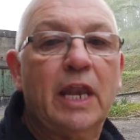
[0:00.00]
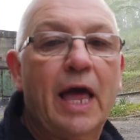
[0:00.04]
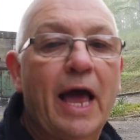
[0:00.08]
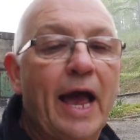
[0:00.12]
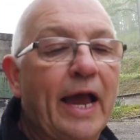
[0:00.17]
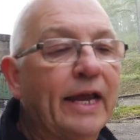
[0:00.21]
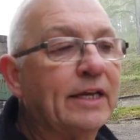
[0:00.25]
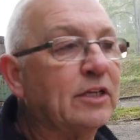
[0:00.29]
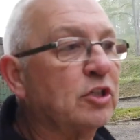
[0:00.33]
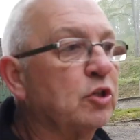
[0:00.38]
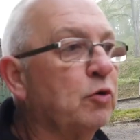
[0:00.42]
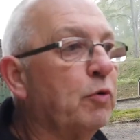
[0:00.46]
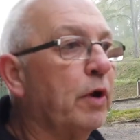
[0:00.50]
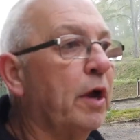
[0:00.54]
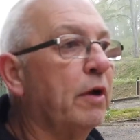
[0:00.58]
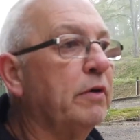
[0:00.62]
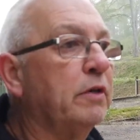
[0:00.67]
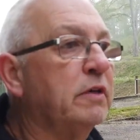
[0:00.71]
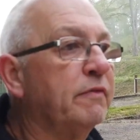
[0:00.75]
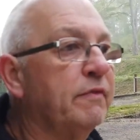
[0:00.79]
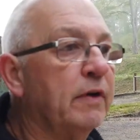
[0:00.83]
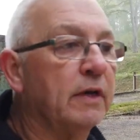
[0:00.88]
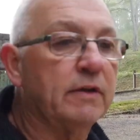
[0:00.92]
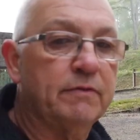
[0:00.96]
lines going
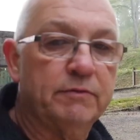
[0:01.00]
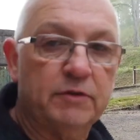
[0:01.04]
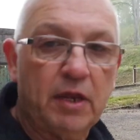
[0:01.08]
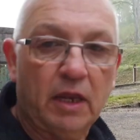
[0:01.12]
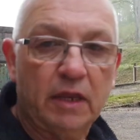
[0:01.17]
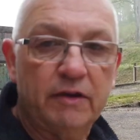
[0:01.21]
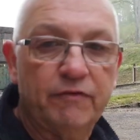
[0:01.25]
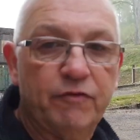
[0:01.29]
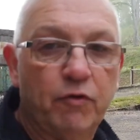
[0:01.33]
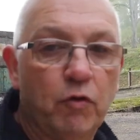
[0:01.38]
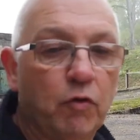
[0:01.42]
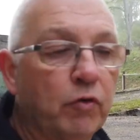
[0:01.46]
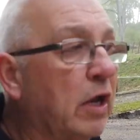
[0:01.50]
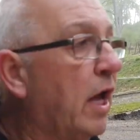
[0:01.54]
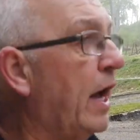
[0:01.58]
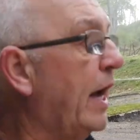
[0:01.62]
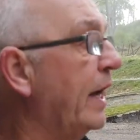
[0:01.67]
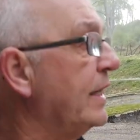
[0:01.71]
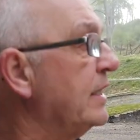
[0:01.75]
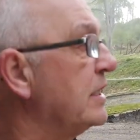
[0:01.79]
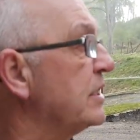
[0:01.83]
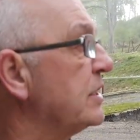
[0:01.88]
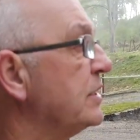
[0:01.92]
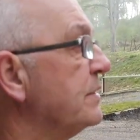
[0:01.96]
out of it, telephone
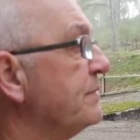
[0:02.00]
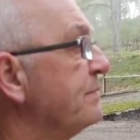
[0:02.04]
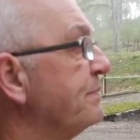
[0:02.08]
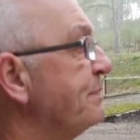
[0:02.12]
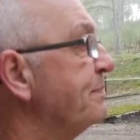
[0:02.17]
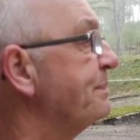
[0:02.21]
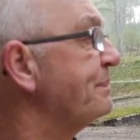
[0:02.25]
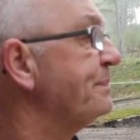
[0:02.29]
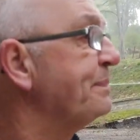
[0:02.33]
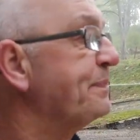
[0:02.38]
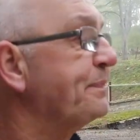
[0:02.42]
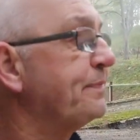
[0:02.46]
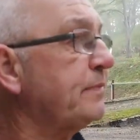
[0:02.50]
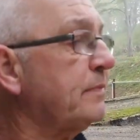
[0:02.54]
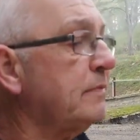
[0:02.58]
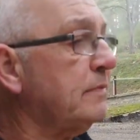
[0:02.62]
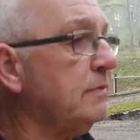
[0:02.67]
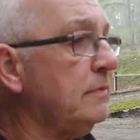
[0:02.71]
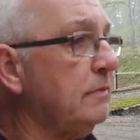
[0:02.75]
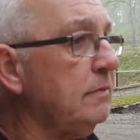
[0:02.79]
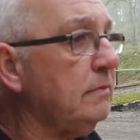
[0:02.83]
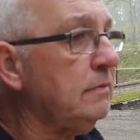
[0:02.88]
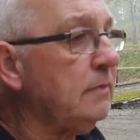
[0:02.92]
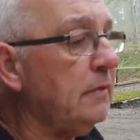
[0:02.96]
lines.
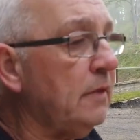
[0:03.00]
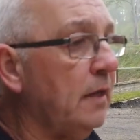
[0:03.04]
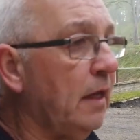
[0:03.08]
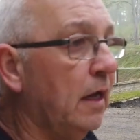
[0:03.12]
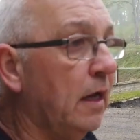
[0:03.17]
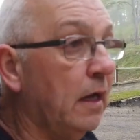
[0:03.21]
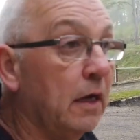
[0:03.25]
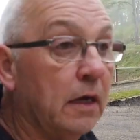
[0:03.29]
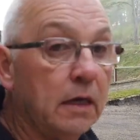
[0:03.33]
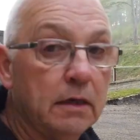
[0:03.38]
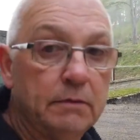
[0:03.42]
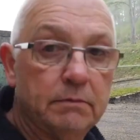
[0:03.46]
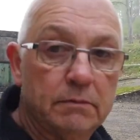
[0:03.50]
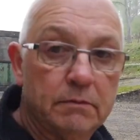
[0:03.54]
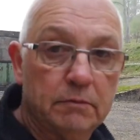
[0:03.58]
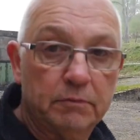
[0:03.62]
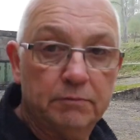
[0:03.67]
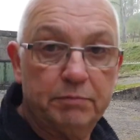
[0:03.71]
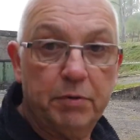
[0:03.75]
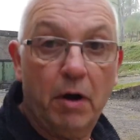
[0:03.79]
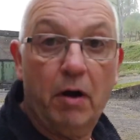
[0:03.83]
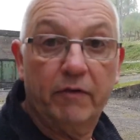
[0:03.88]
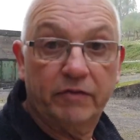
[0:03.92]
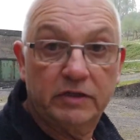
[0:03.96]
Uh,
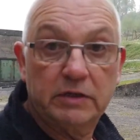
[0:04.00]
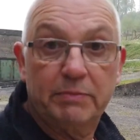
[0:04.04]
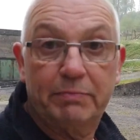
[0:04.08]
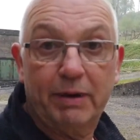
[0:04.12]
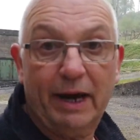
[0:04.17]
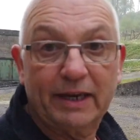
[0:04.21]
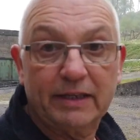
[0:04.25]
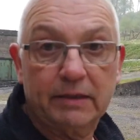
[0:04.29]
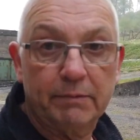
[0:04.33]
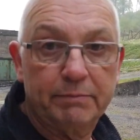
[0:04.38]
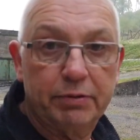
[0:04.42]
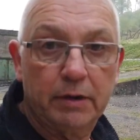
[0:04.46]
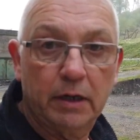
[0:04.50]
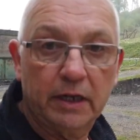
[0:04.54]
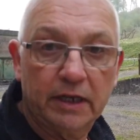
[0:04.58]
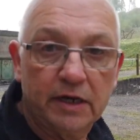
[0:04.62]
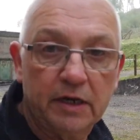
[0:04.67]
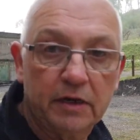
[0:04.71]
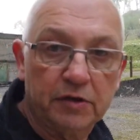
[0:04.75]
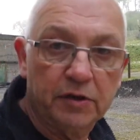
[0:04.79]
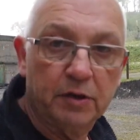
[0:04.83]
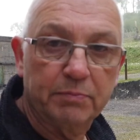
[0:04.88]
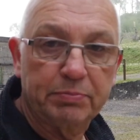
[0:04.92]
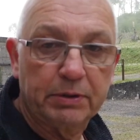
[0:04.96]
obviously back to
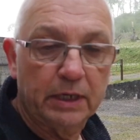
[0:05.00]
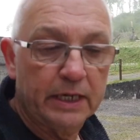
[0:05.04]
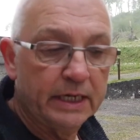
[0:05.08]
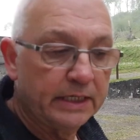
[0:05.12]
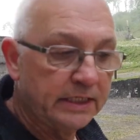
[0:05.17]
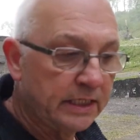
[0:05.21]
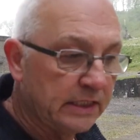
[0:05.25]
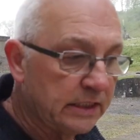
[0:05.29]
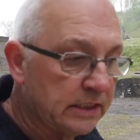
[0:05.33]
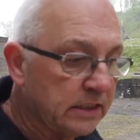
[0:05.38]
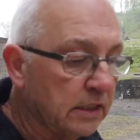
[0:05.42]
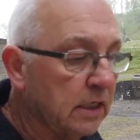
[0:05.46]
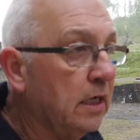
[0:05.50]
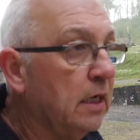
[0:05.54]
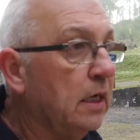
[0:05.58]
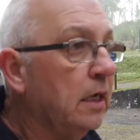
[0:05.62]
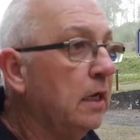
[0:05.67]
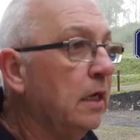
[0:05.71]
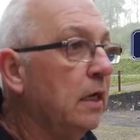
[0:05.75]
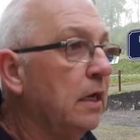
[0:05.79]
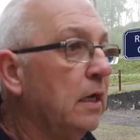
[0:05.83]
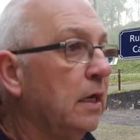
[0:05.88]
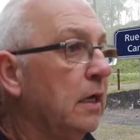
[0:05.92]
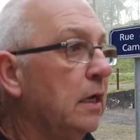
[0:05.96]
Berlin and other places.
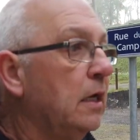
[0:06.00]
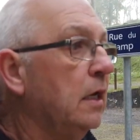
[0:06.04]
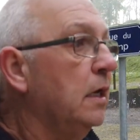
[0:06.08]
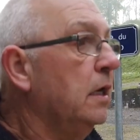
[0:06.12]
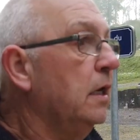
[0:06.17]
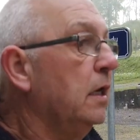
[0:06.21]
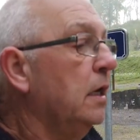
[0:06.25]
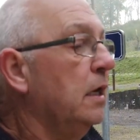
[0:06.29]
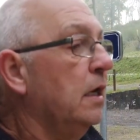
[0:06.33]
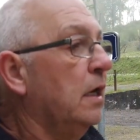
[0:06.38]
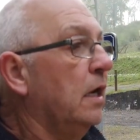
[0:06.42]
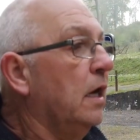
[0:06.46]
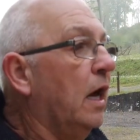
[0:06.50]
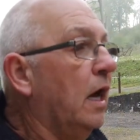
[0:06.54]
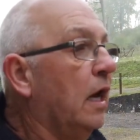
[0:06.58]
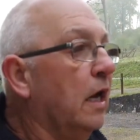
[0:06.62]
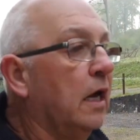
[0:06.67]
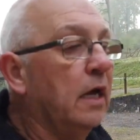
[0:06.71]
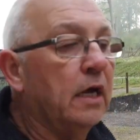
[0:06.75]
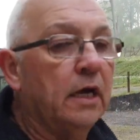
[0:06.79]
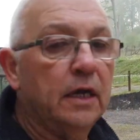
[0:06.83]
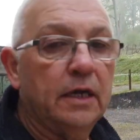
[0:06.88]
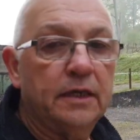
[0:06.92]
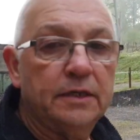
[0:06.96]

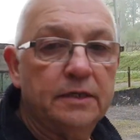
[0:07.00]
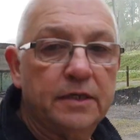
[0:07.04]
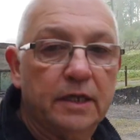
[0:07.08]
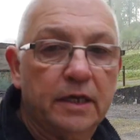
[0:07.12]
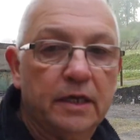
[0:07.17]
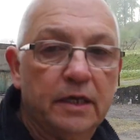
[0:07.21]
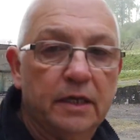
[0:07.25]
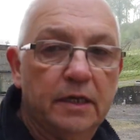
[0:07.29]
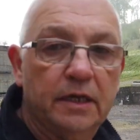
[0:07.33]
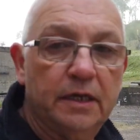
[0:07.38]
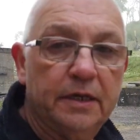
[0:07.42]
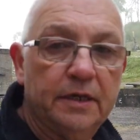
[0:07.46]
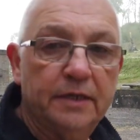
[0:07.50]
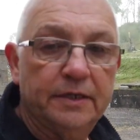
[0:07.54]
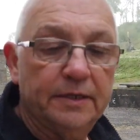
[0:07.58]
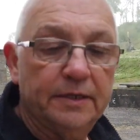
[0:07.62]
And uh,